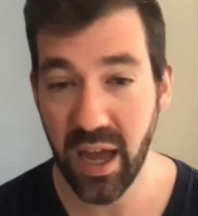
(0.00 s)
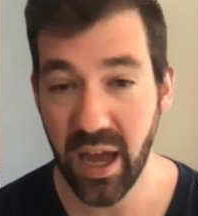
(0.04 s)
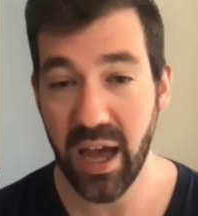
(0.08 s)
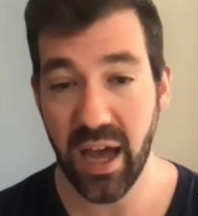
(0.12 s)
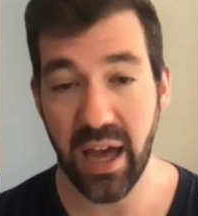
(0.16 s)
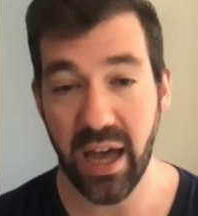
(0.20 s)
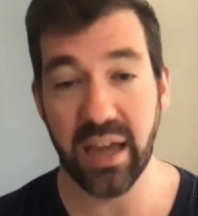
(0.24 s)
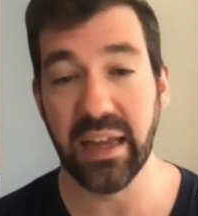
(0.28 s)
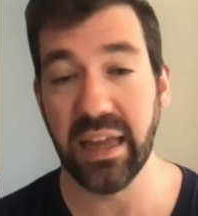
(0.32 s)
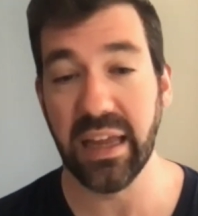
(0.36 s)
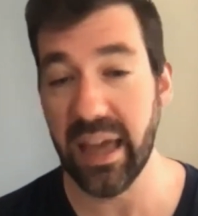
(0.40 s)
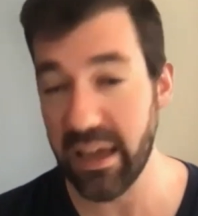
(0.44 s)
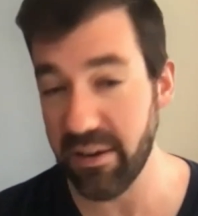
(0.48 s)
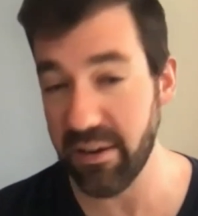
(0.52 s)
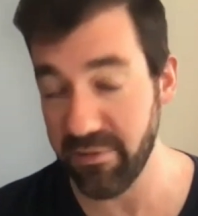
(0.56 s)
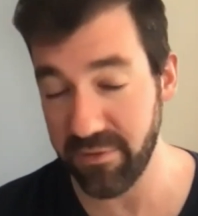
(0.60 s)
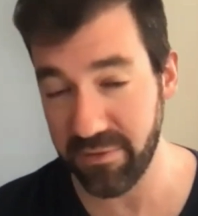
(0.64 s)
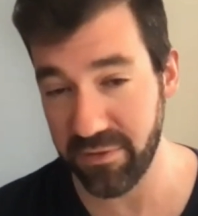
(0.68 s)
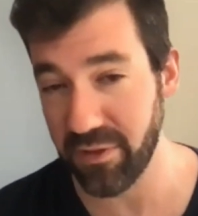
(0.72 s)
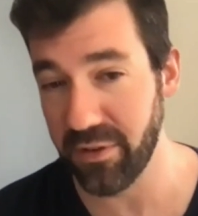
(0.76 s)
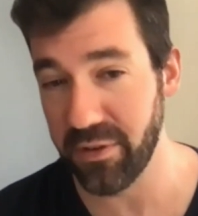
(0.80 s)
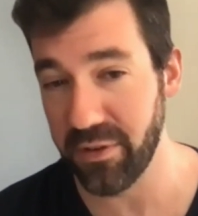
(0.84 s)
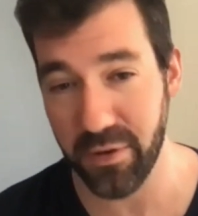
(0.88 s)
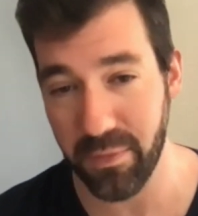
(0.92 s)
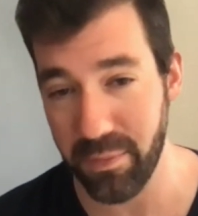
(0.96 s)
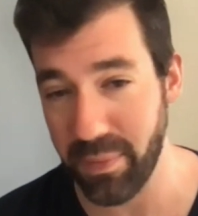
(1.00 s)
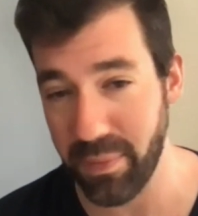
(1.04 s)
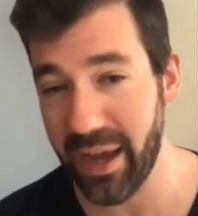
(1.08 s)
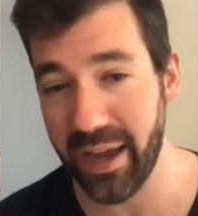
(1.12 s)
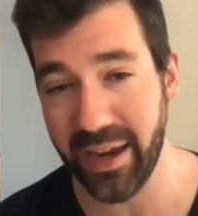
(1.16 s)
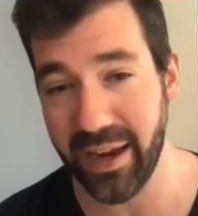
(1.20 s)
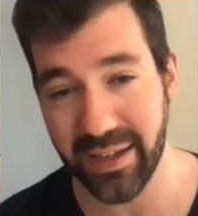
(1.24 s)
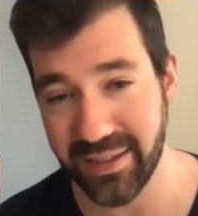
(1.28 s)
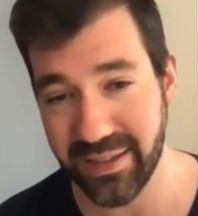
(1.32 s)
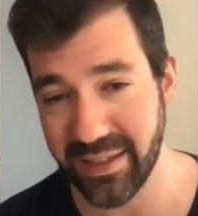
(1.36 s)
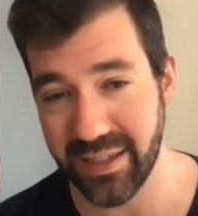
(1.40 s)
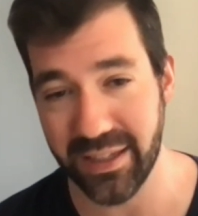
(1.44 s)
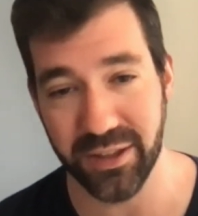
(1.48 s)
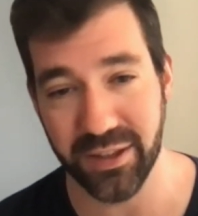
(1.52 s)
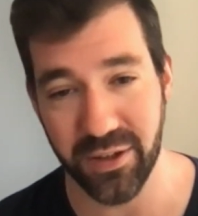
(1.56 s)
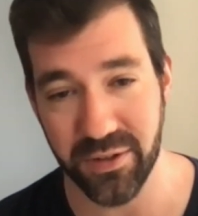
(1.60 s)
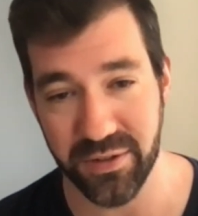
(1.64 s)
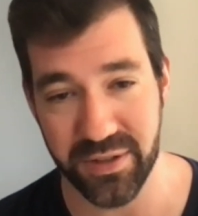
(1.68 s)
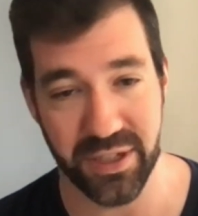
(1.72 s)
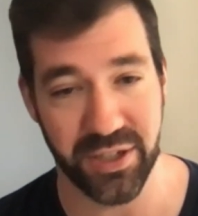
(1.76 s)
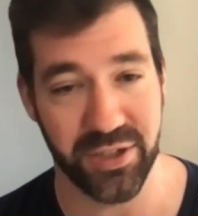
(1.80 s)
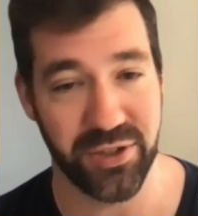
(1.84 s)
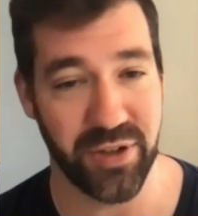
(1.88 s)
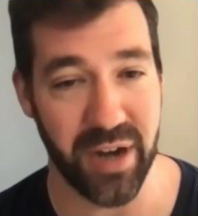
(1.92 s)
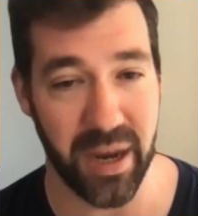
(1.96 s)
Again, further biasing those
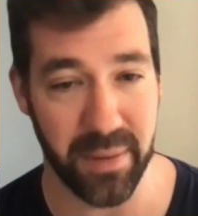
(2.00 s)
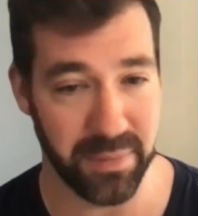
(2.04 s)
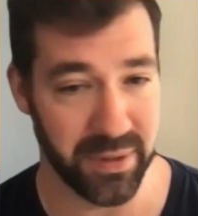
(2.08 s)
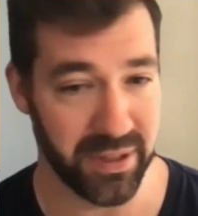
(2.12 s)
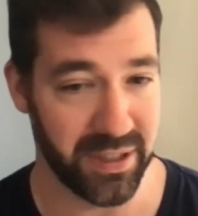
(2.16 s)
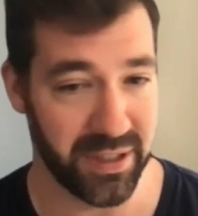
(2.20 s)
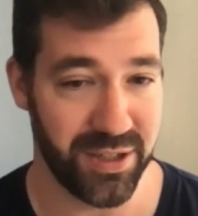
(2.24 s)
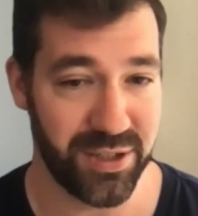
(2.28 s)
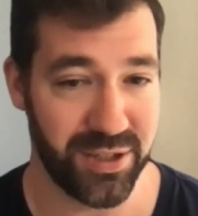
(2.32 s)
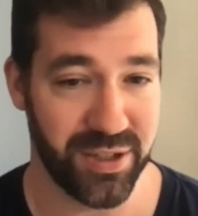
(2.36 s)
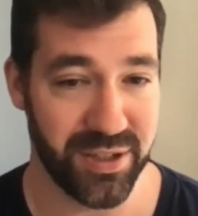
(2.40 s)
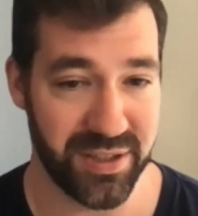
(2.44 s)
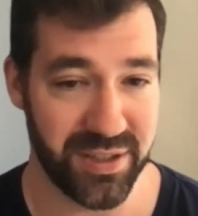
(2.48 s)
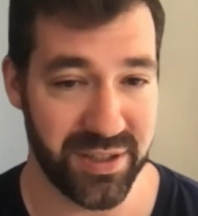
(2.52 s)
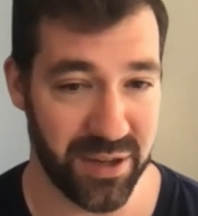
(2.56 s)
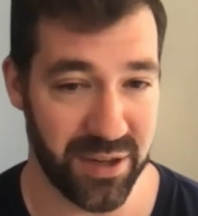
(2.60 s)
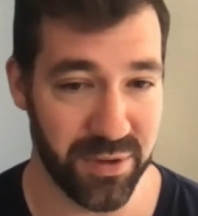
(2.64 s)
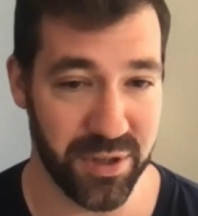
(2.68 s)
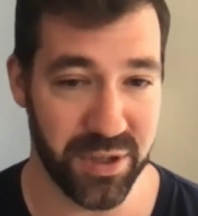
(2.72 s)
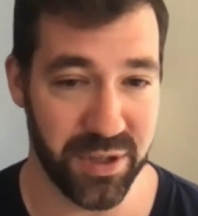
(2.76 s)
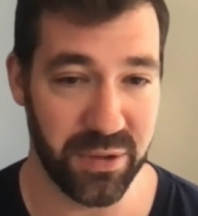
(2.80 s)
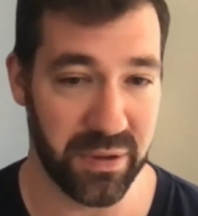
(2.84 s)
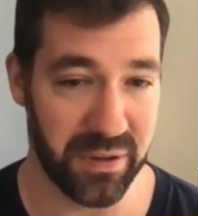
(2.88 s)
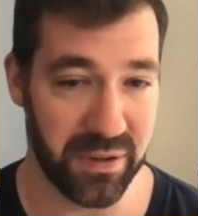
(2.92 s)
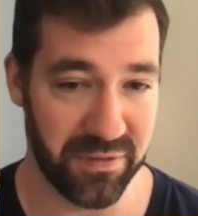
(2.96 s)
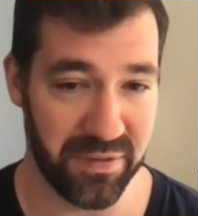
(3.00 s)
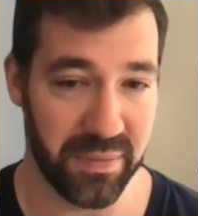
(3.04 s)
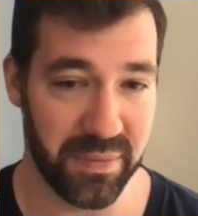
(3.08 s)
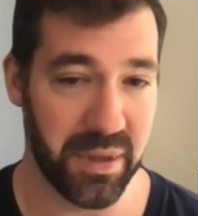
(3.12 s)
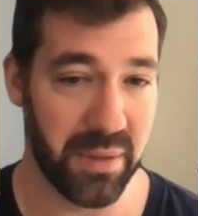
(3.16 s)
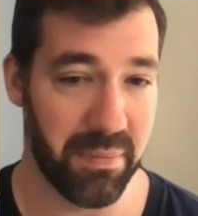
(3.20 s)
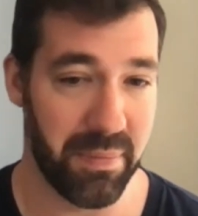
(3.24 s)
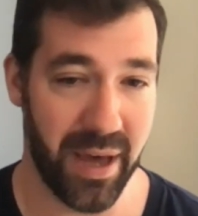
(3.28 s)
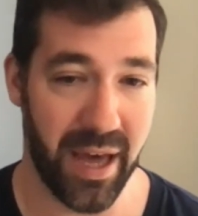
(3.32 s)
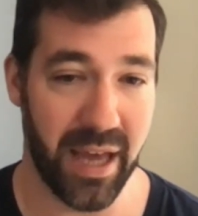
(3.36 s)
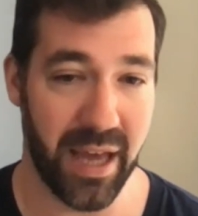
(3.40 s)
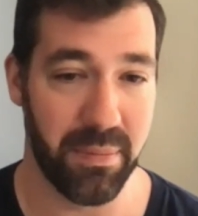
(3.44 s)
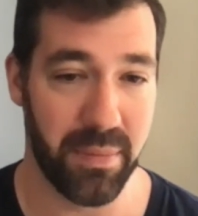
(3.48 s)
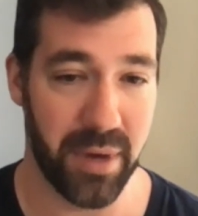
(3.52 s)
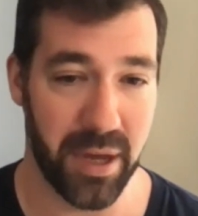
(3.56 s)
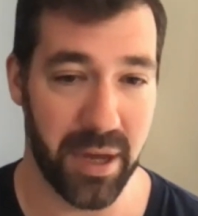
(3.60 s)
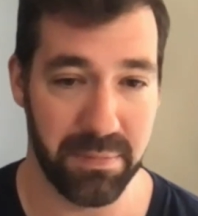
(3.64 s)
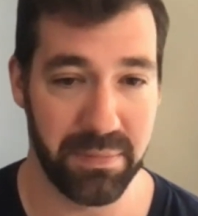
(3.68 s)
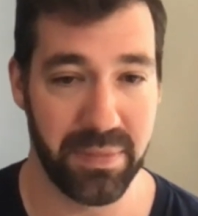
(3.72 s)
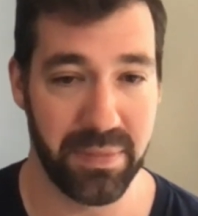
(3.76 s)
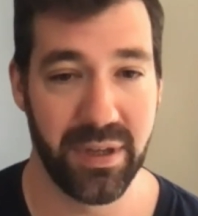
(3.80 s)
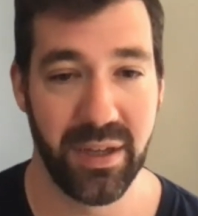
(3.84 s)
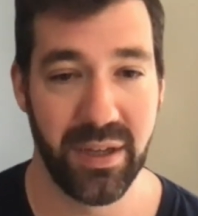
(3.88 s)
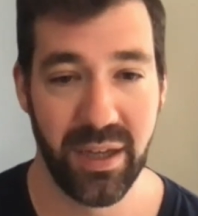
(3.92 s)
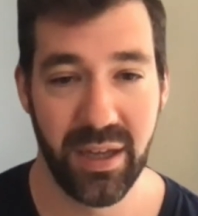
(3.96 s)
extrapolations that we're doing from the bottom
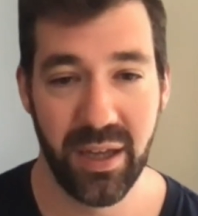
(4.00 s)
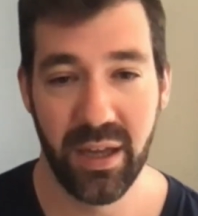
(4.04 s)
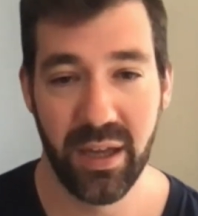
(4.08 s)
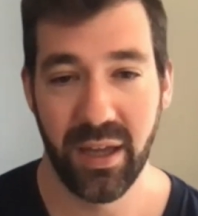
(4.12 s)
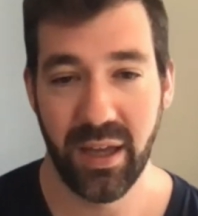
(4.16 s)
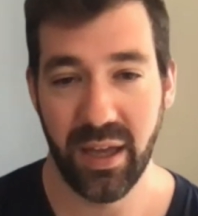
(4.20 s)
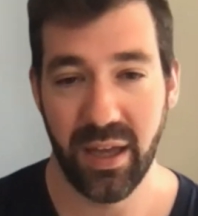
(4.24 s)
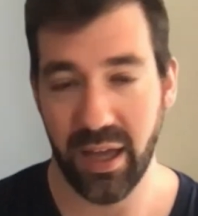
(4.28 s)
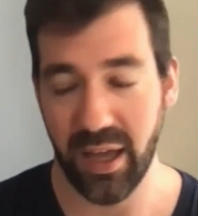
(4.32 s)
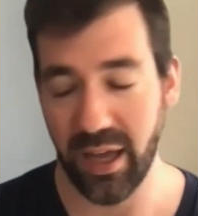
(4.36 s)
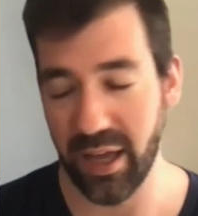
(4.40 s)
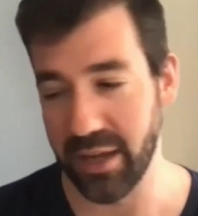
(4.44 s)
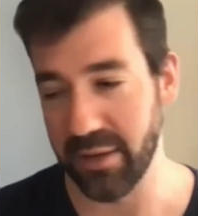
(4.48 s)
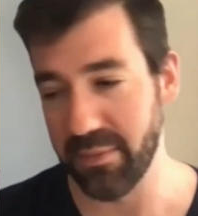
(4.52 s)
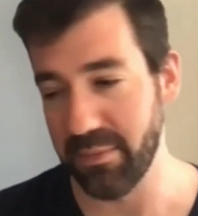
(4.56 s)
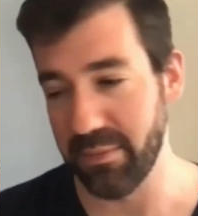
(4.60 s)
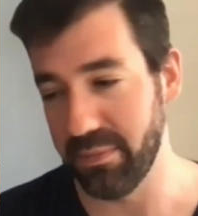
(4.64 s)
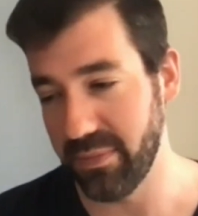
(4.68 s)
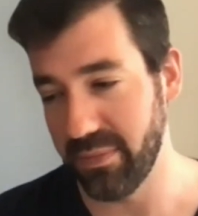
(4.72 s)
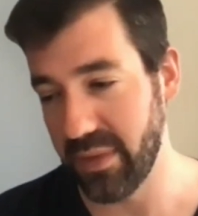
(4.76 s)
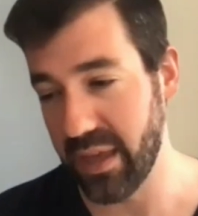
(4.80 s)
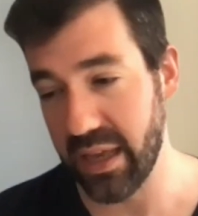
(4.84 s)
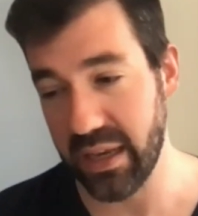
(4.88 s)
up. And